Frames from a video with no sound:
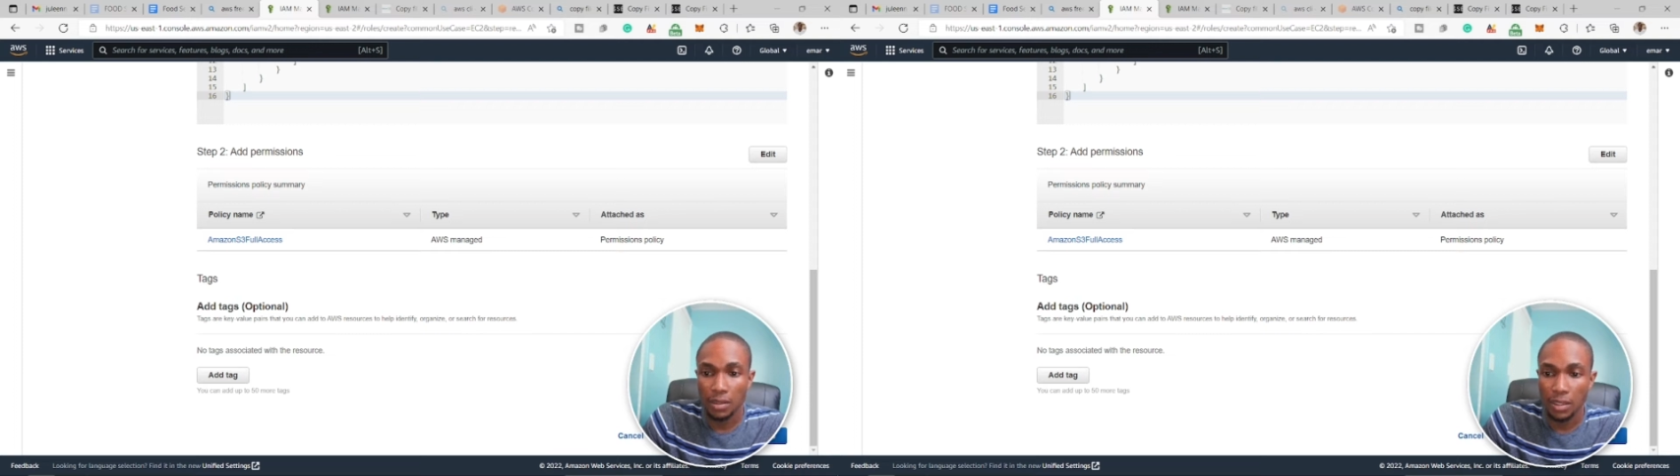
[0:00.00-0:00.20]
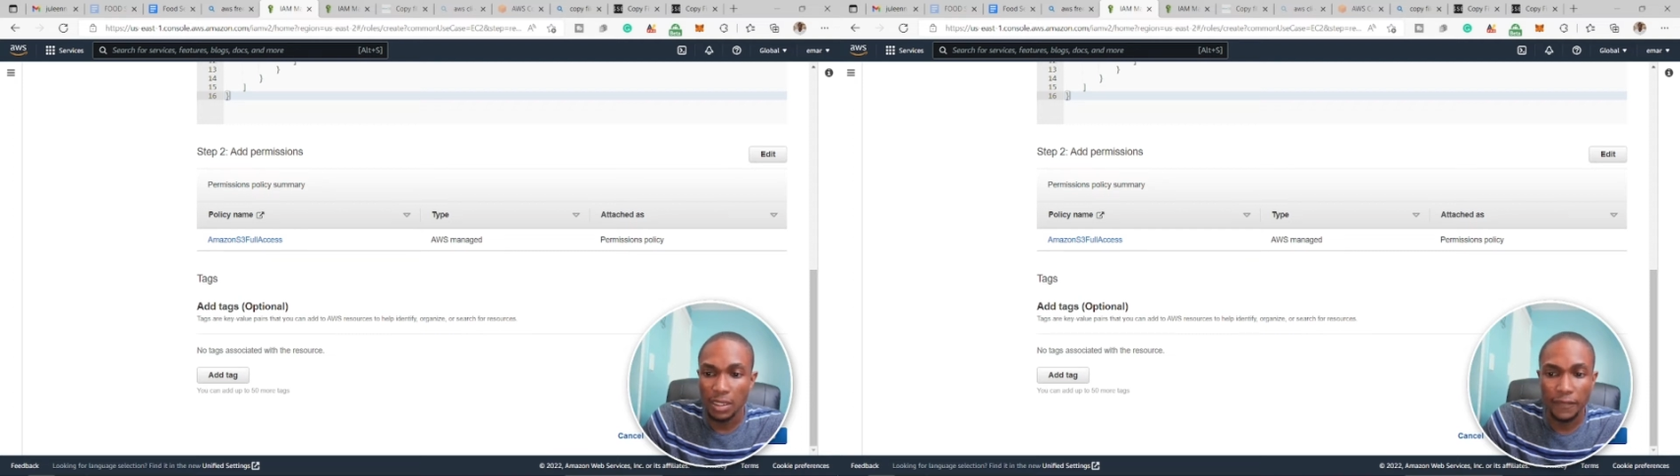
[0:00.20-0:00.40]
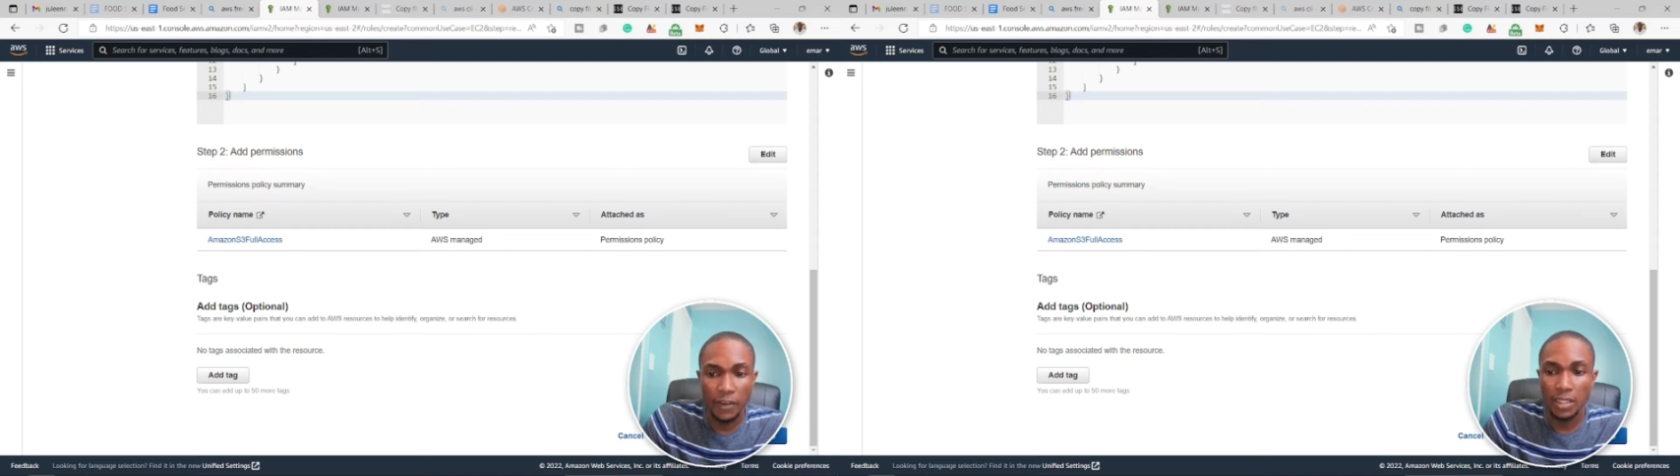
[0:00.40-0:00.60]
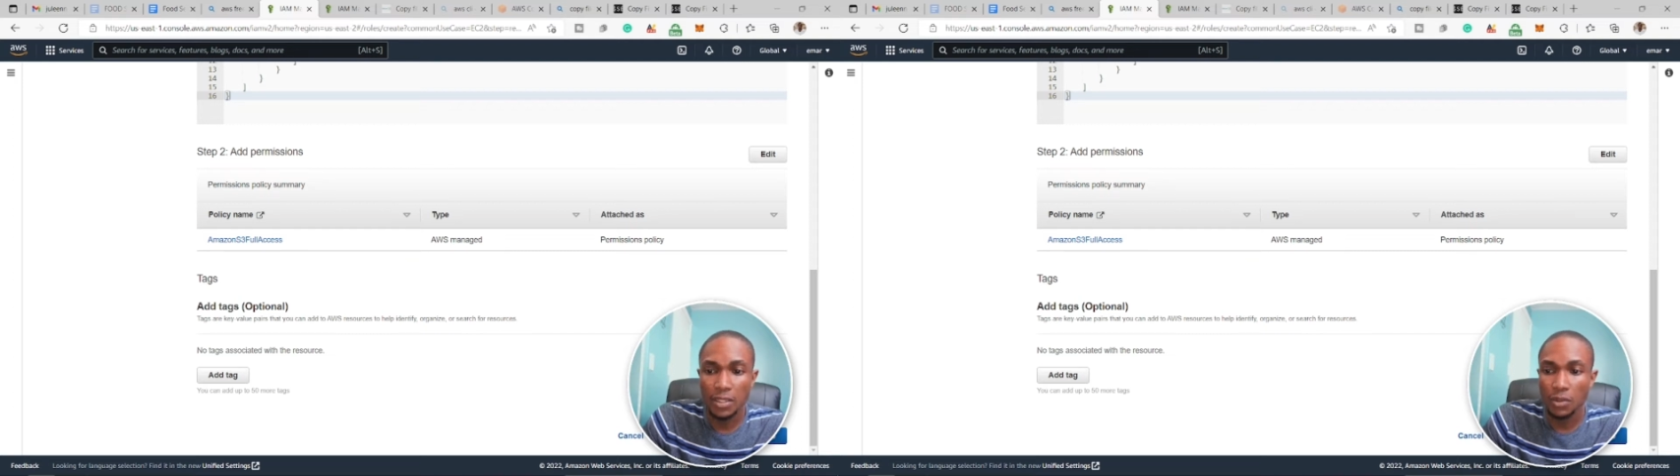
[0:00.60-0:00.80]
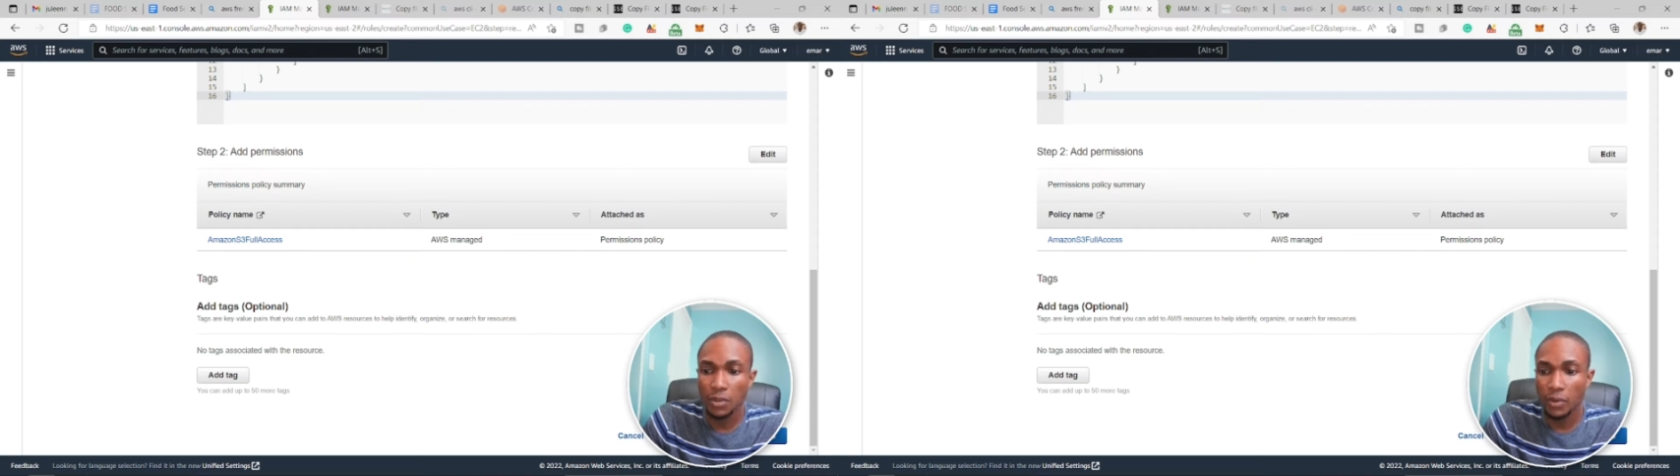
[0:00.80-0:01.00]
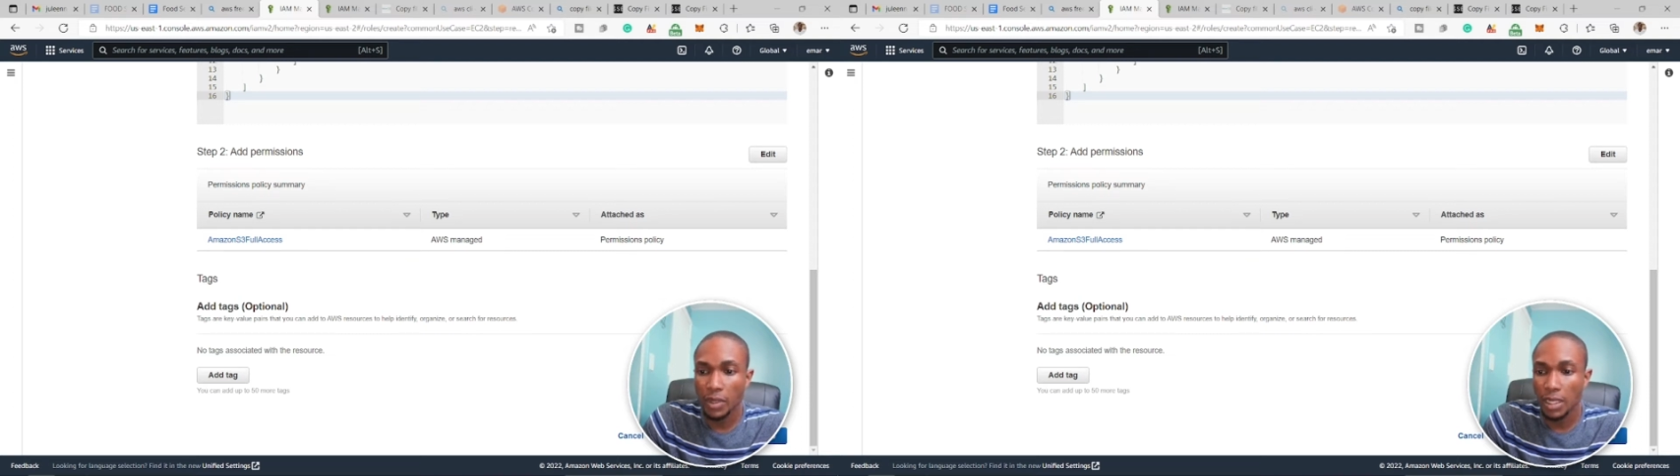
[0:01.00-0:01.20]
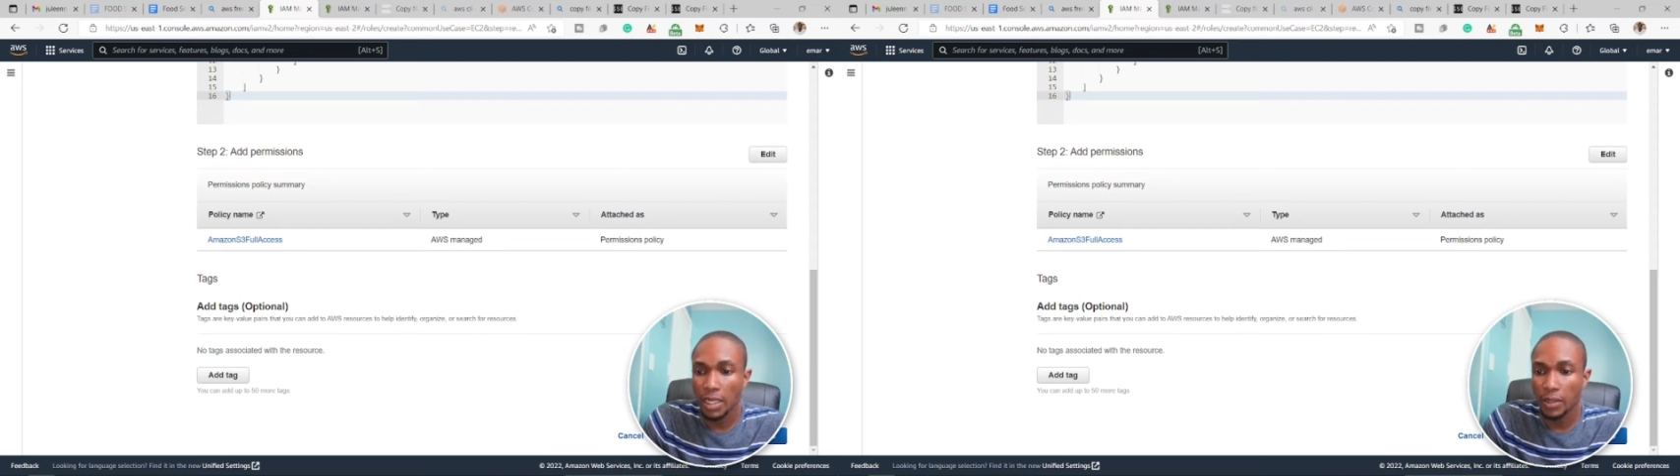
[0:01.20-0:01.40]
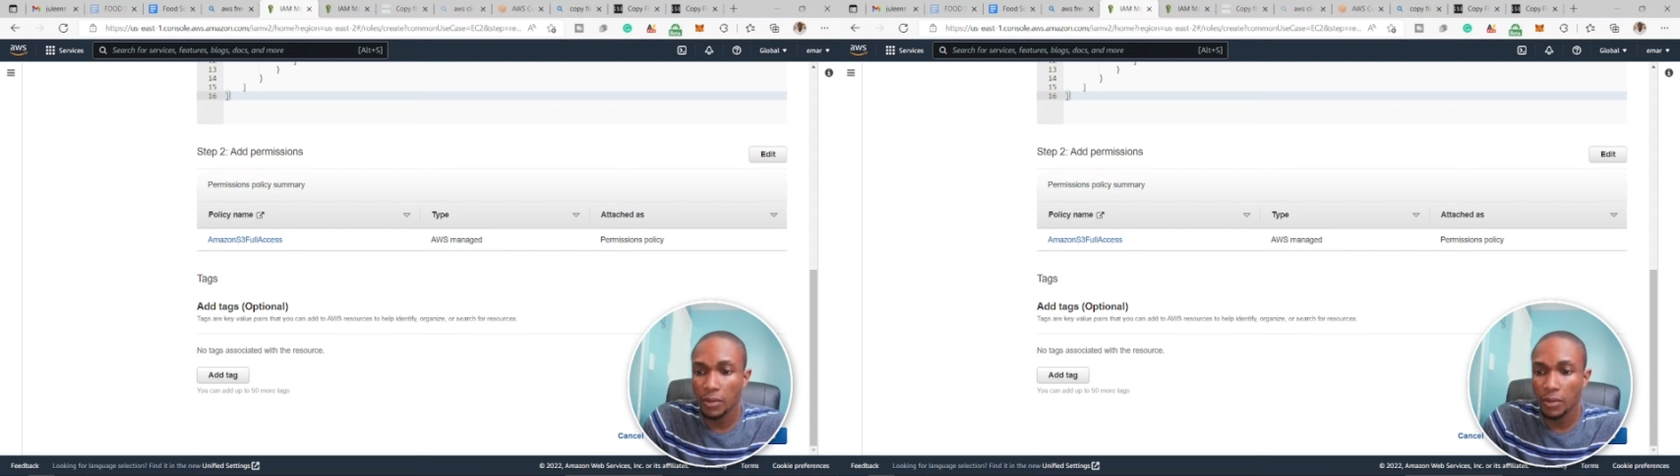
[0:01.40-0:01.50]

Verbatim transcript: for this tutorial I don't